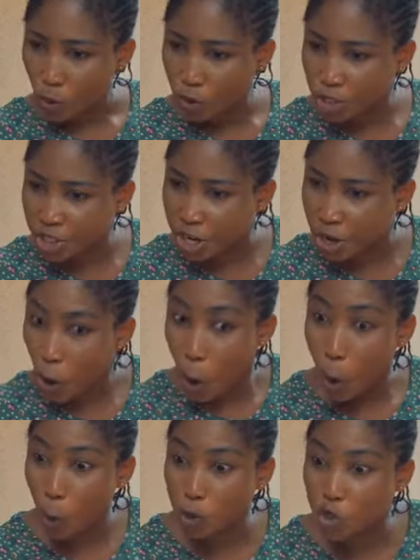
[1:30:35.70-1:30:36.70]
Onoche,
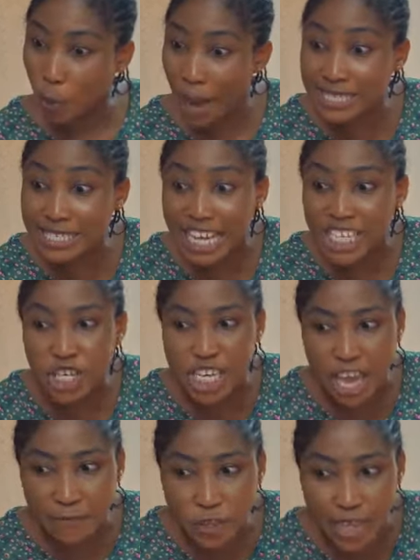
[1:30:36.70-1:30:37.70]
Osioma said she
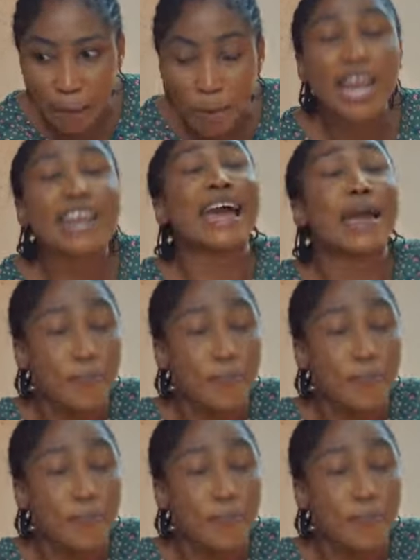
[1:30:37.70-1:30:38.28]
gave you that money and